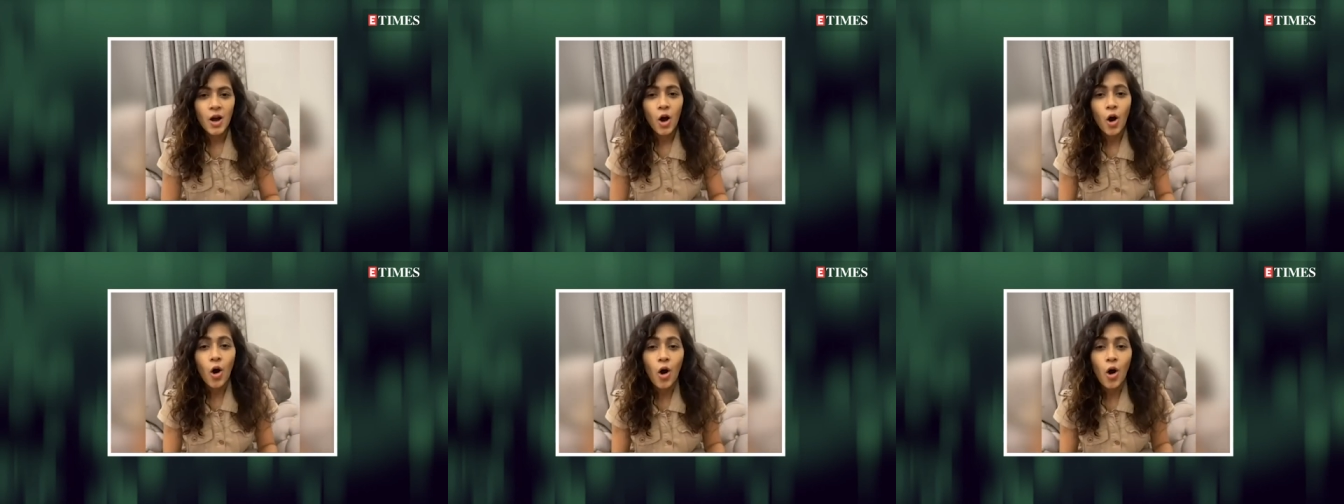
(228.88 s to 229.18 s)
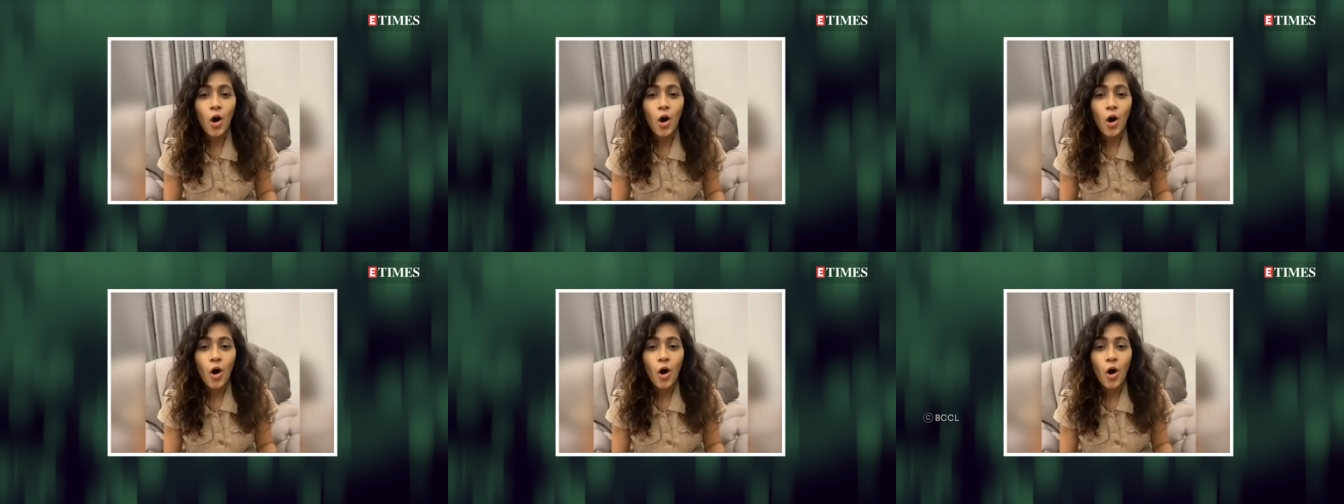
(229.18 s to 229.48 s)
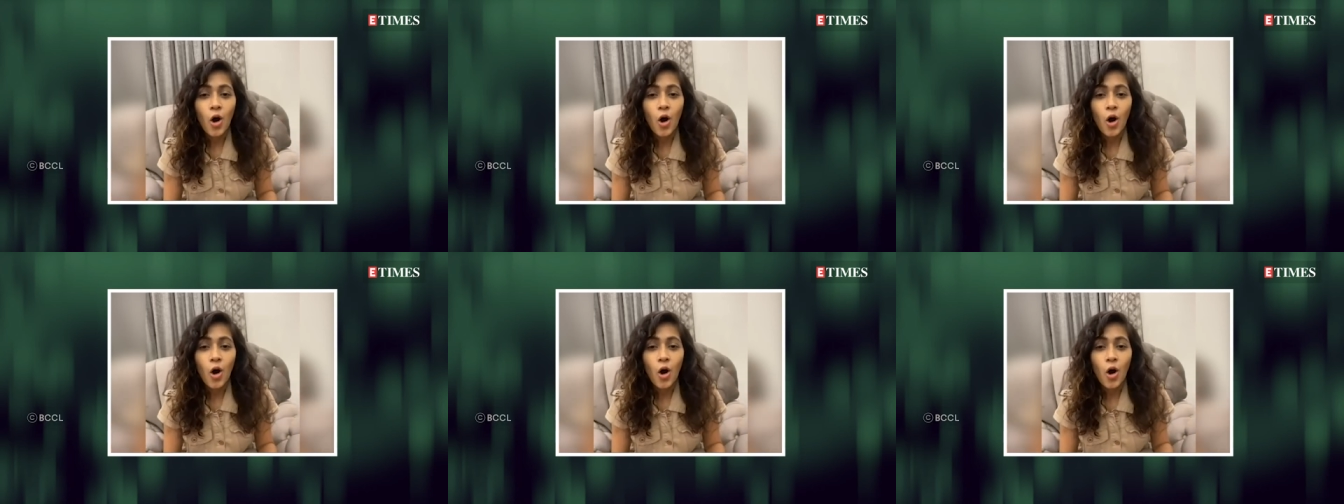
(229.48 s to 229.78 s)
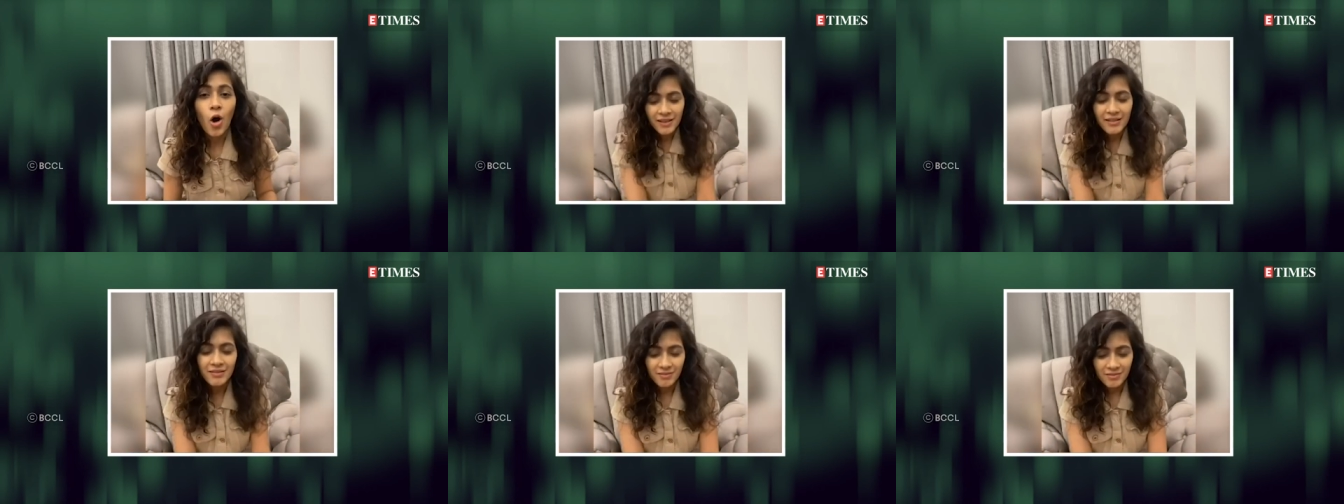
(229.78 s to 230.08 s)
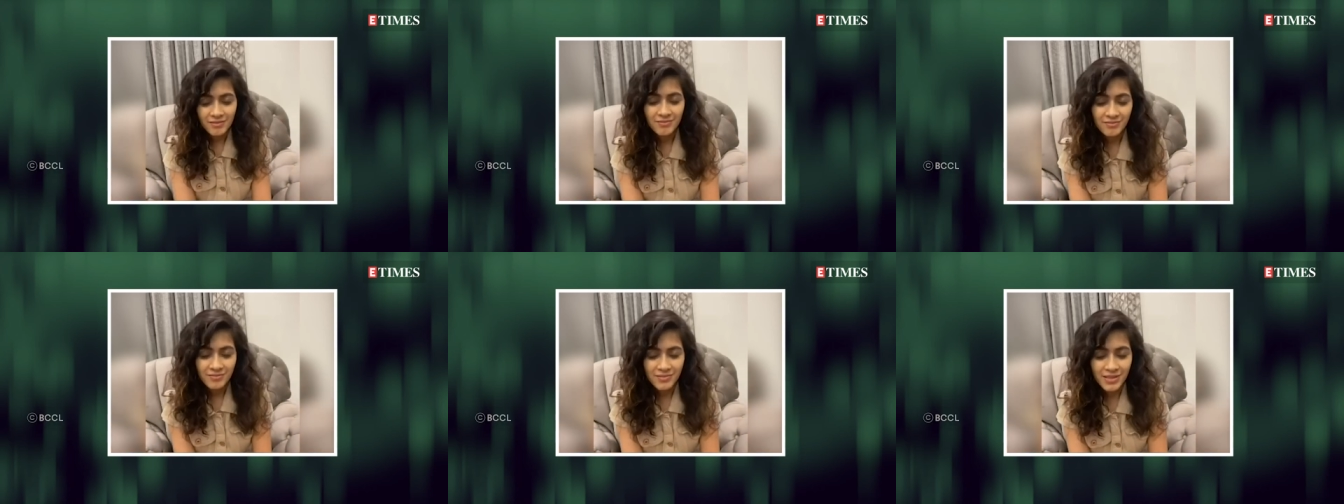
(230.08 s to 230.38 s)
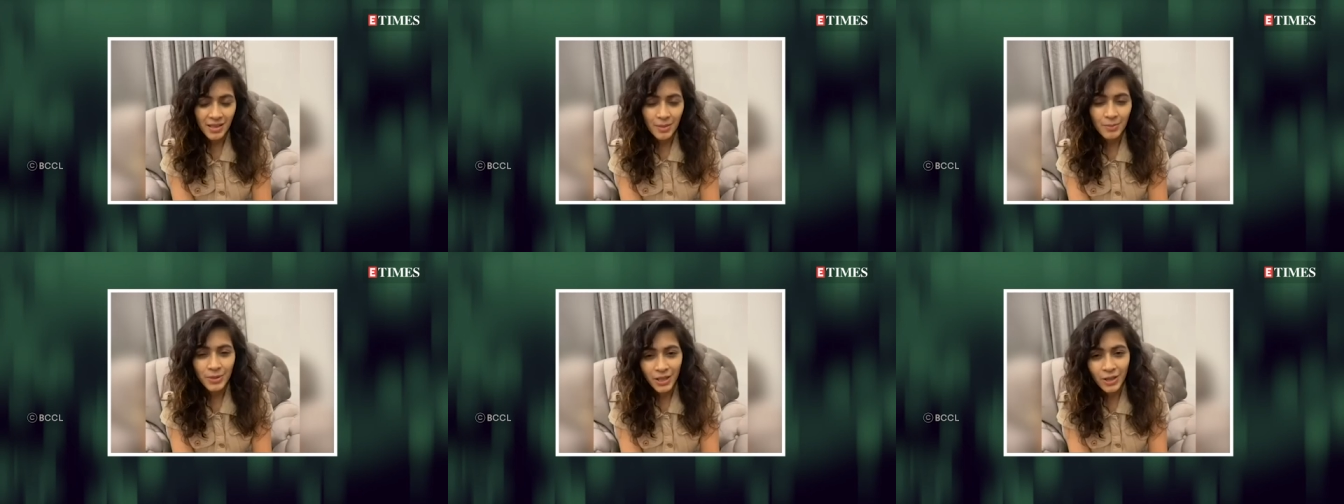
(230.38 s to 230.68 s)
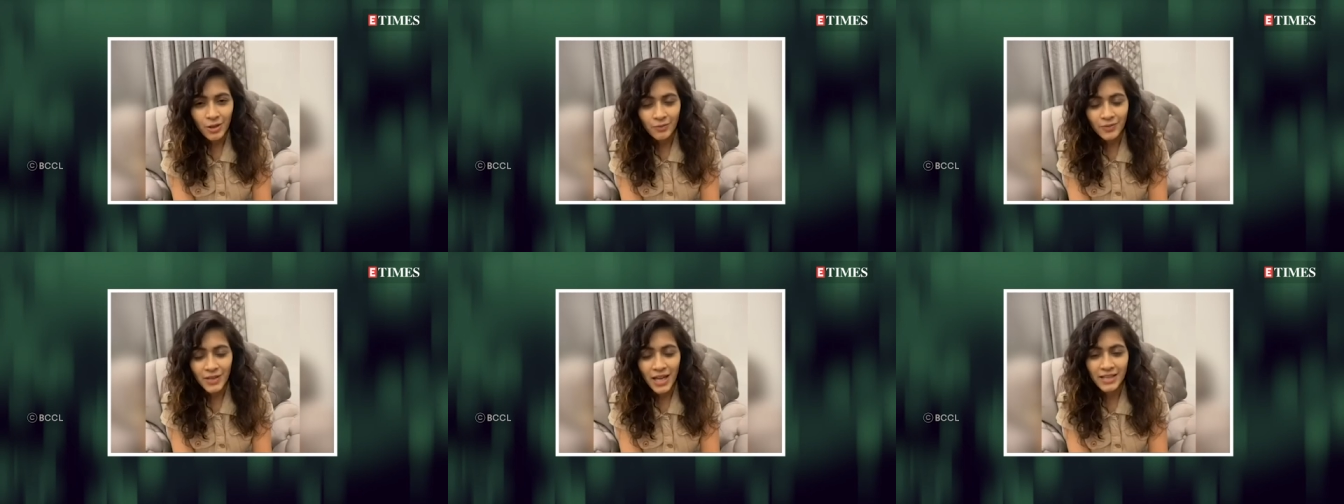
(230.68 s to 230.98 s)
hot and
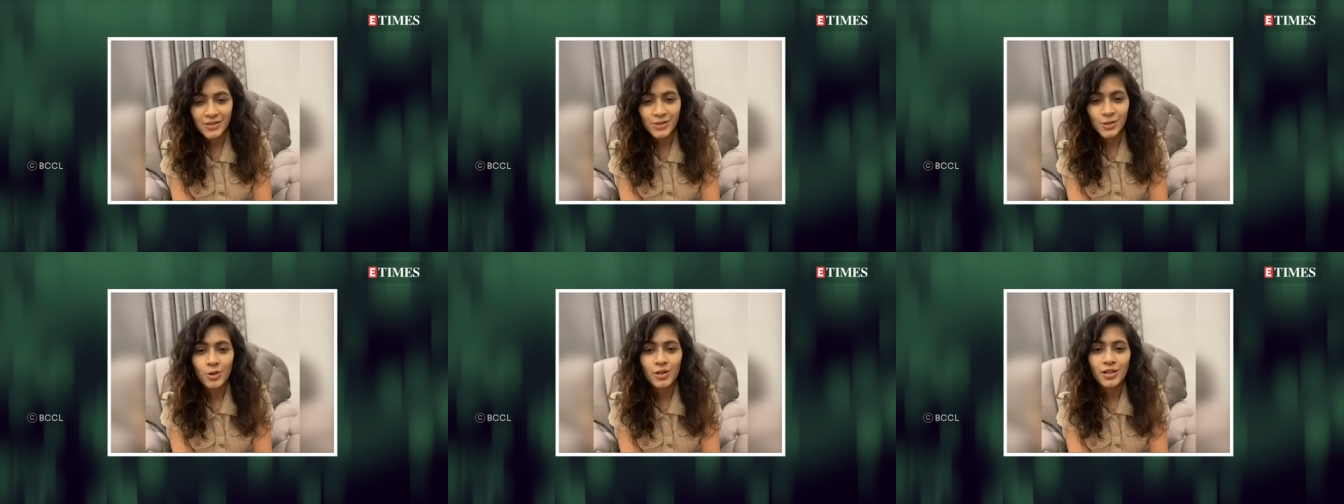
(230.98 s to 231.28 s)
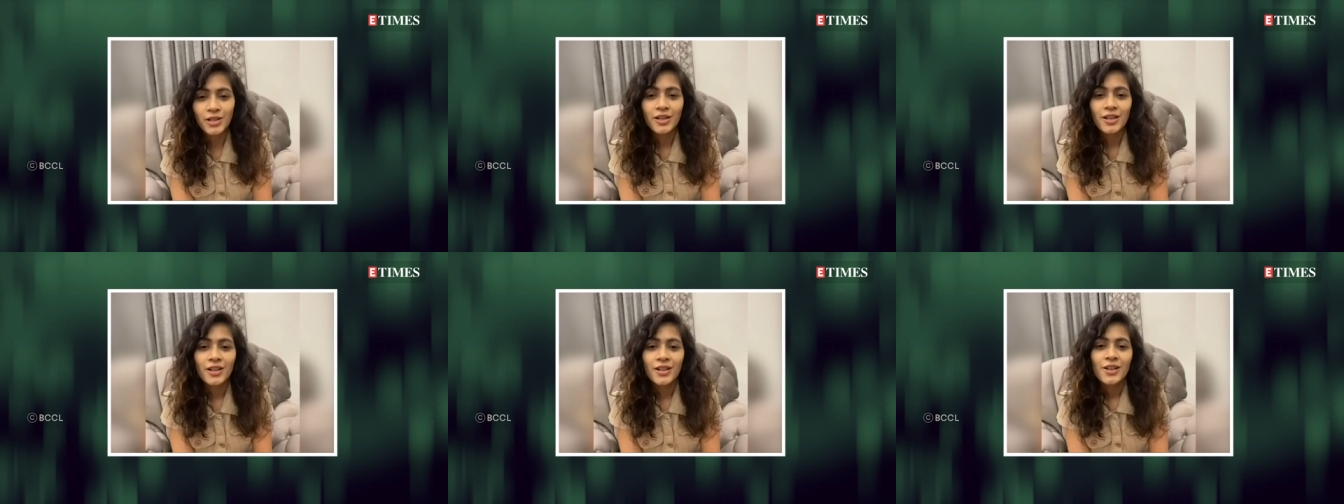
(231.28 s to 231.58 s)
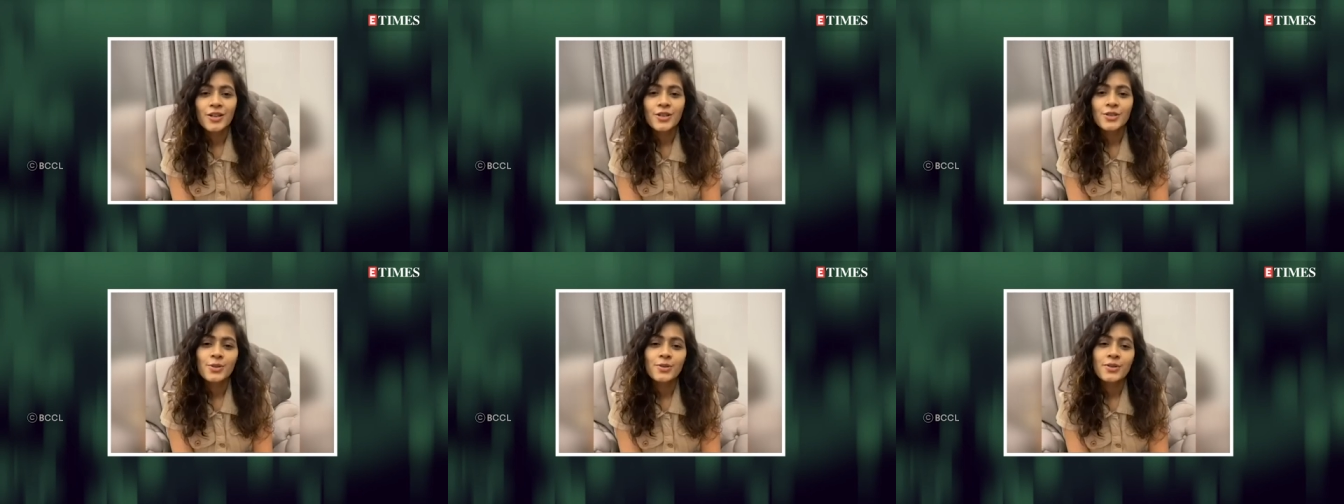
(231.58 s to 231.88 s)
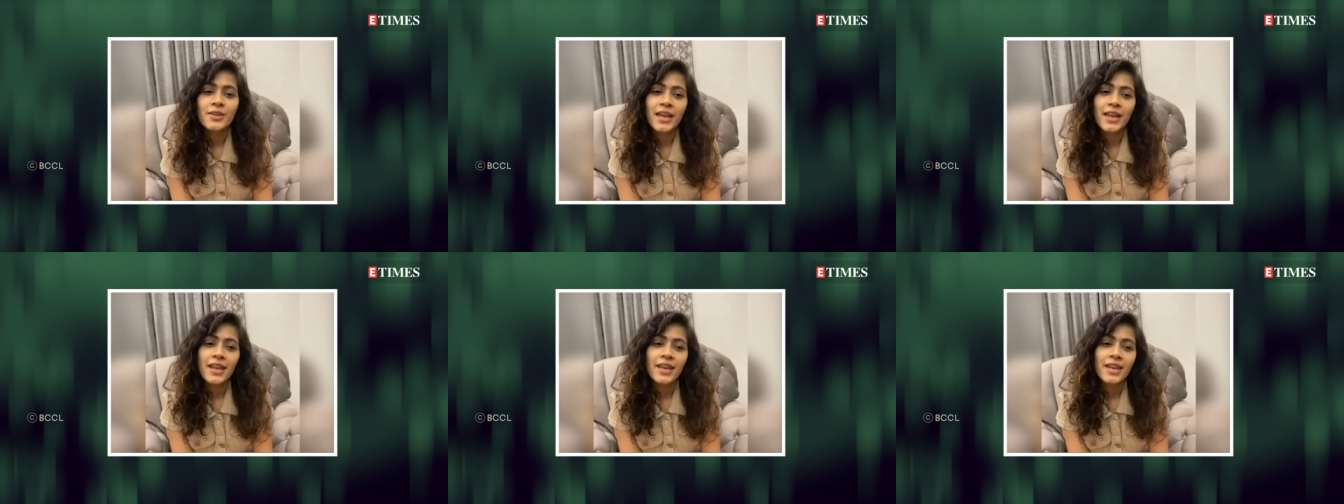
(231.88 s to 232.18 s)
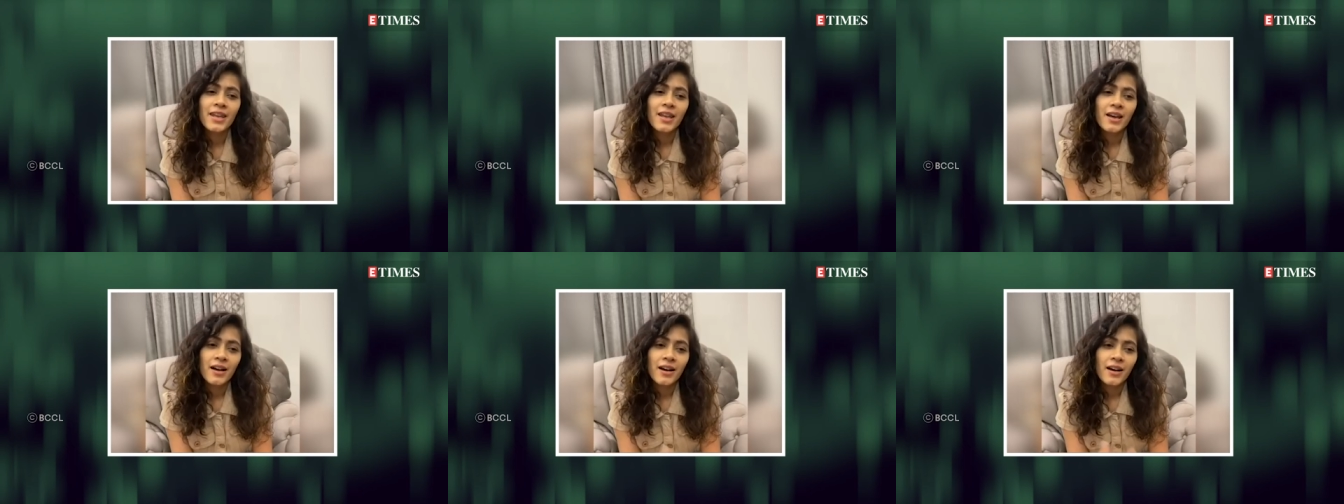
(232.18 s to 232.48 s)
something of that sort so then